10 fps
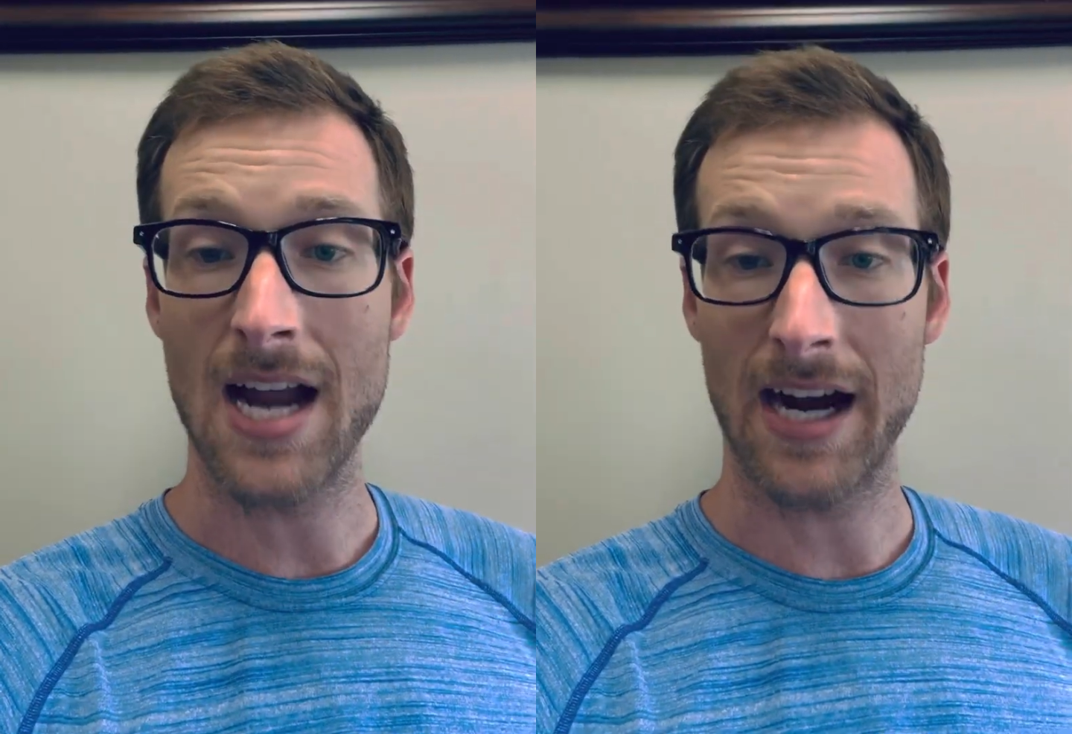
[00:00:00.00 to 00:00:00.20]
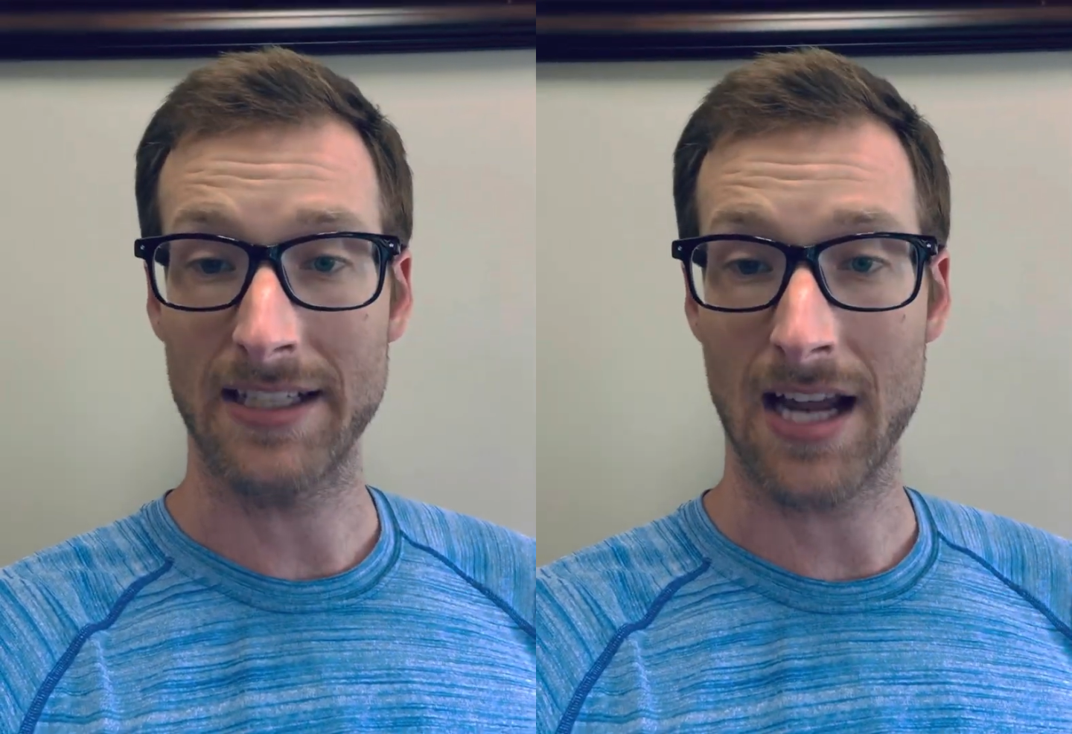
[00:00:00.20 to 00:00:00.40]

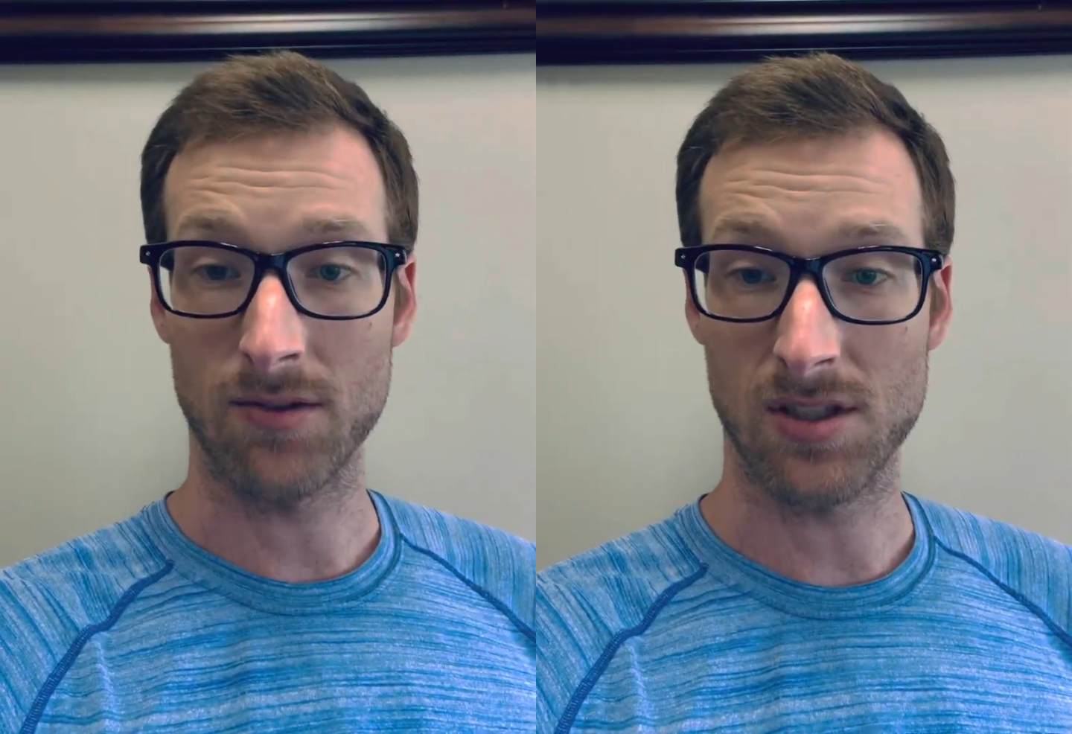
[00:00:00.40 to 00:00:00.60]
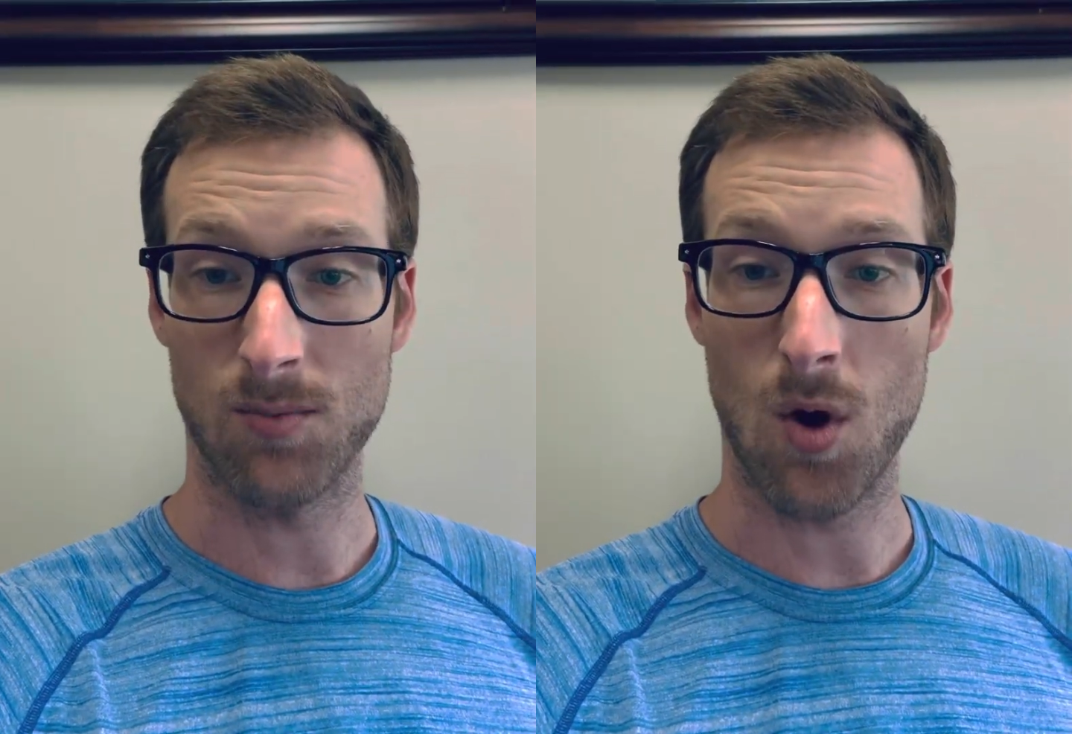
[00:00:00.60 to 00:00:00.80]
knock
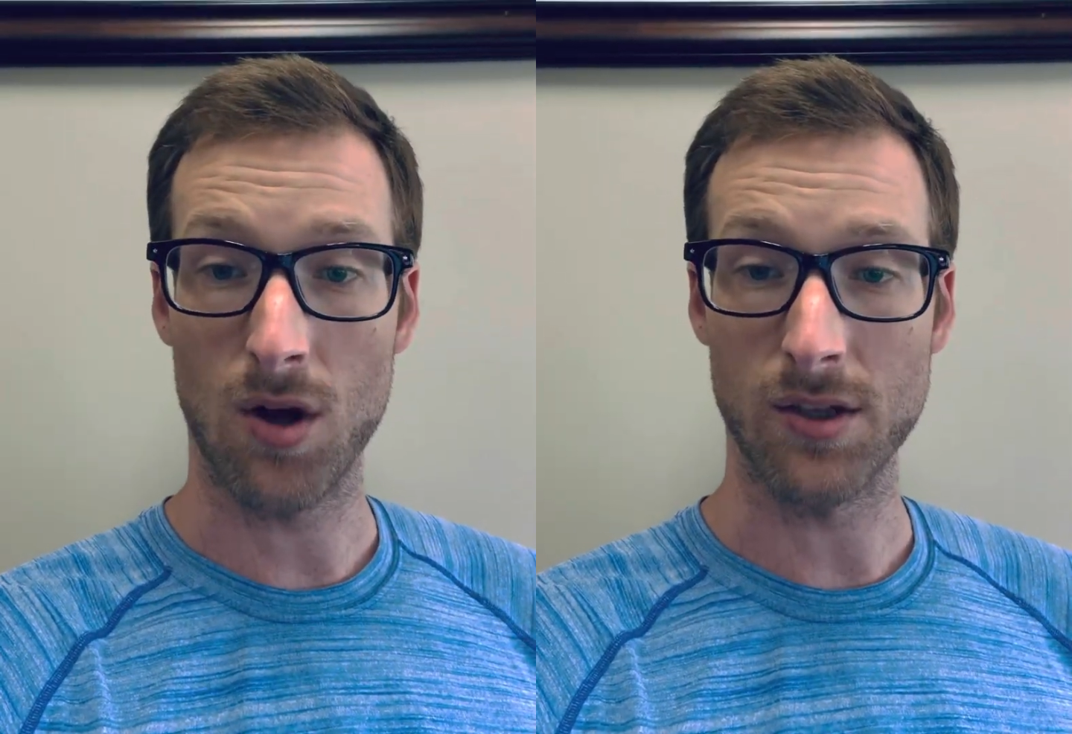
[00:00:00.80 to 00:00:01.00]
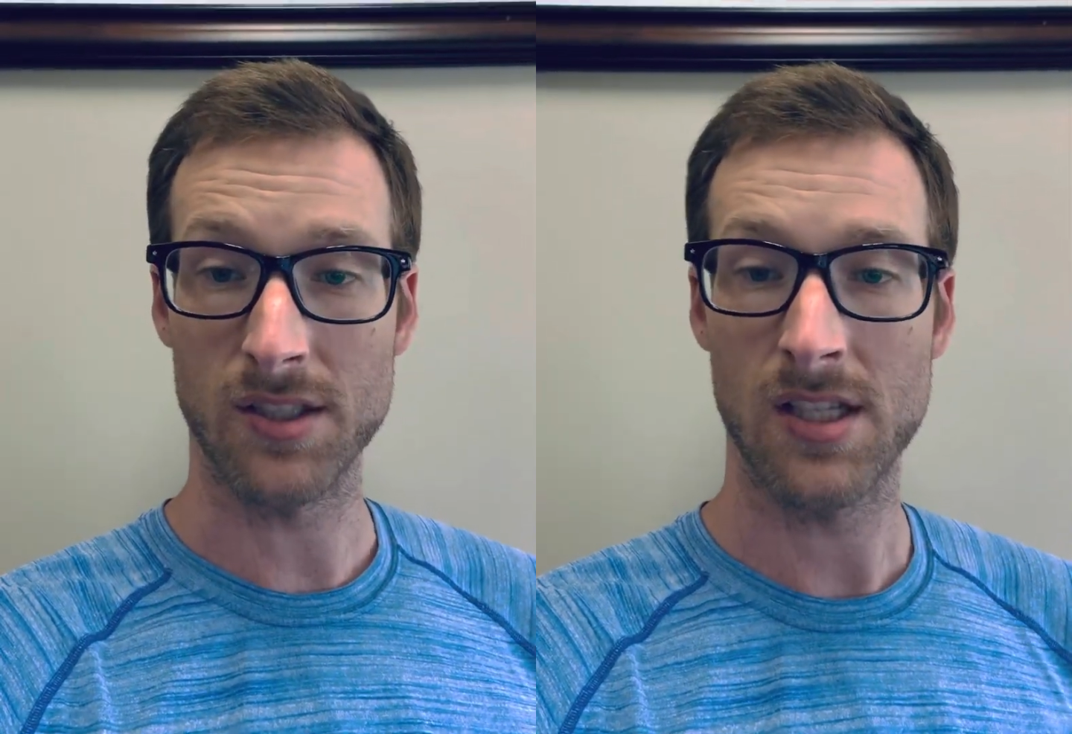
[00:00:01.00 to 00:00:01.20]
down some
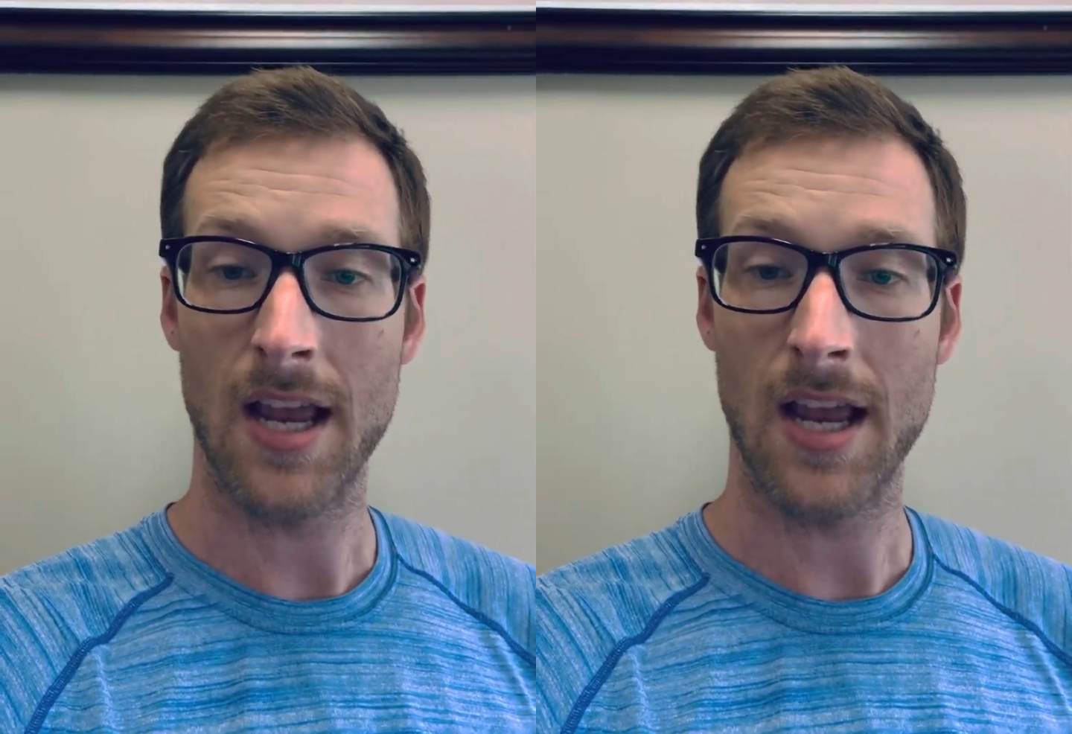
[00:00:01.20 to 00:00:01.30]
walls,